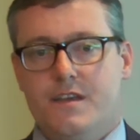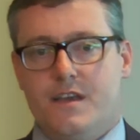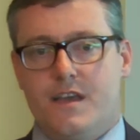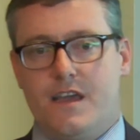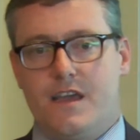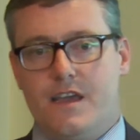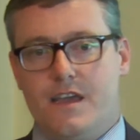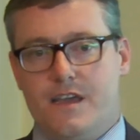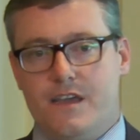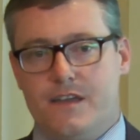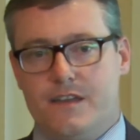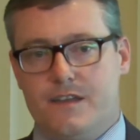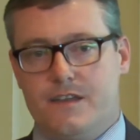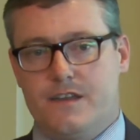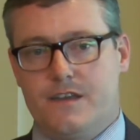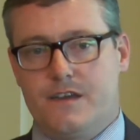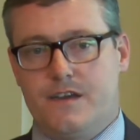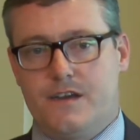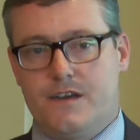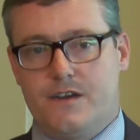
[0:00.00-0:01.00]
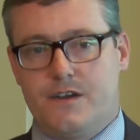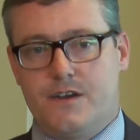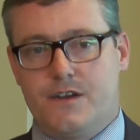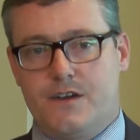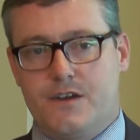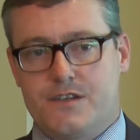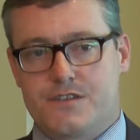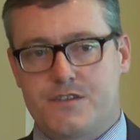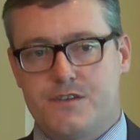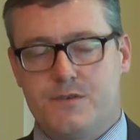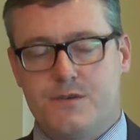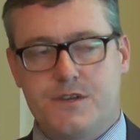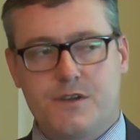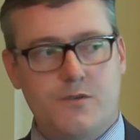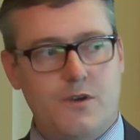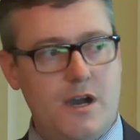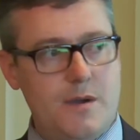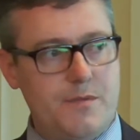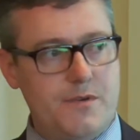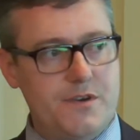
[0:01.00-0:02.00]
and also in
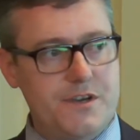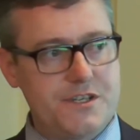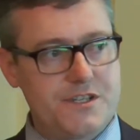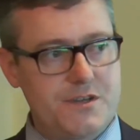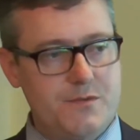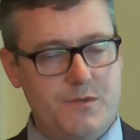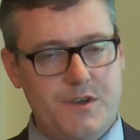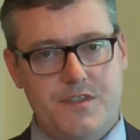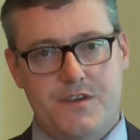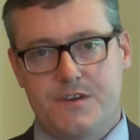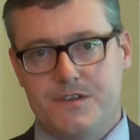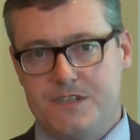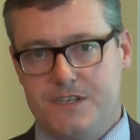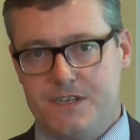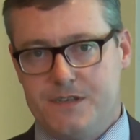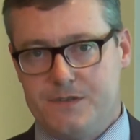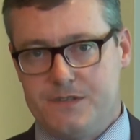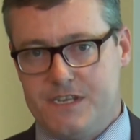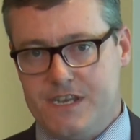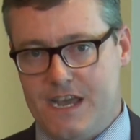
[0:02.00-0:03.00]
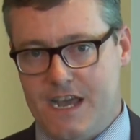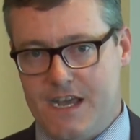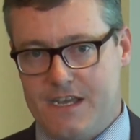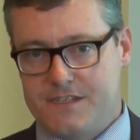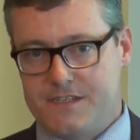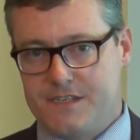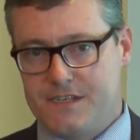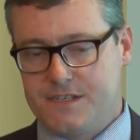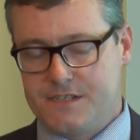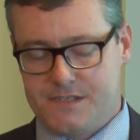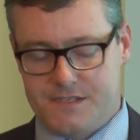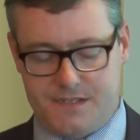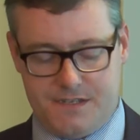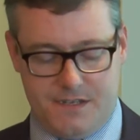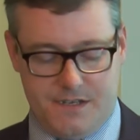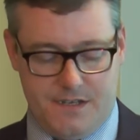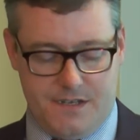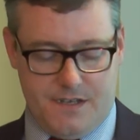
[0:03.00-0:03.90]
cooperation with our DoD assets,